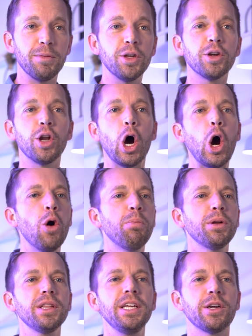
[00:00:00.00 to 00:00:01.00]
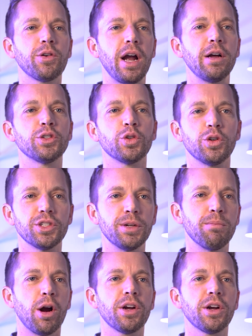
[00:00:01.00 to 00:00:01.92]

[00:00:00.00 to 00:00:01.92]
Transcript: I mean, you can openly crowdsource and